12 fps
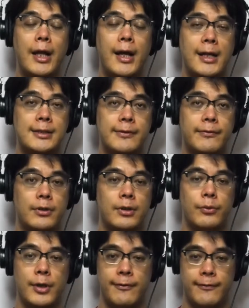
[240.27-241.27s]
I ask for a
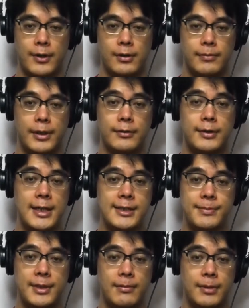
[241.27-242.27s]
refill, he'll tease
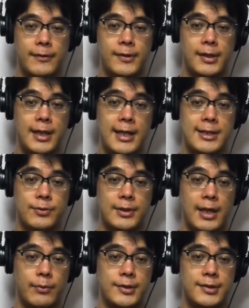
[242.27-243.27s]
me about the days when
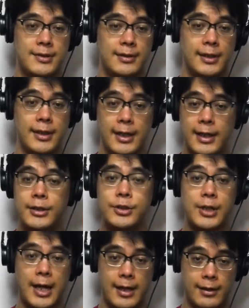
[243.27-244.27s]
I was still a
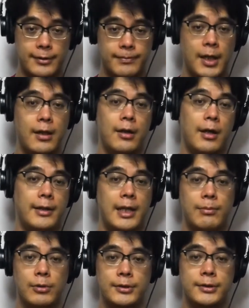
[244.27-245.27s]
child,
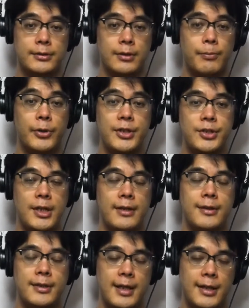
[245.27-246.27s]
unable to appreciate
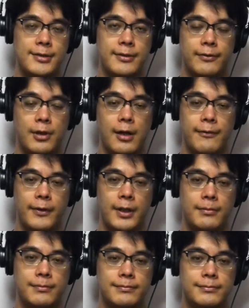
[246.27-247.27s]
the taste of coffee.
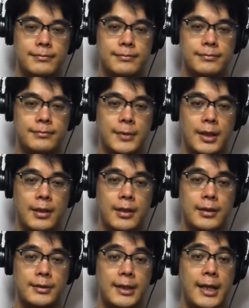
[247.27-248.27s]

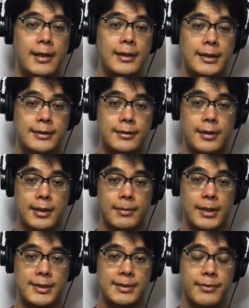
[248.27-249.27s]
Today, I'd like to talk
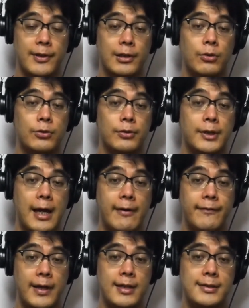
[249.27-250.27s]
about some of the local
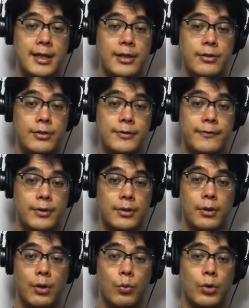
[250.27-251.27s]
cafes I use
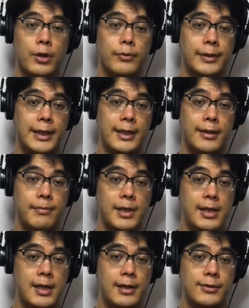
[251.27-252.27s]
for work-related
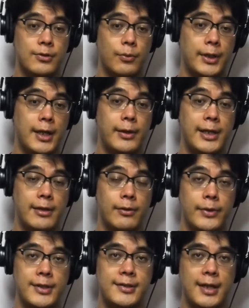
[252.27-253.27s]
meetings or when I need a
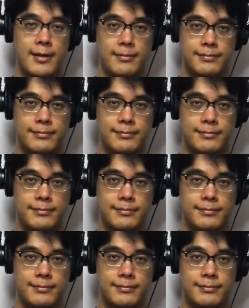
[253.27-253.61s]
reset.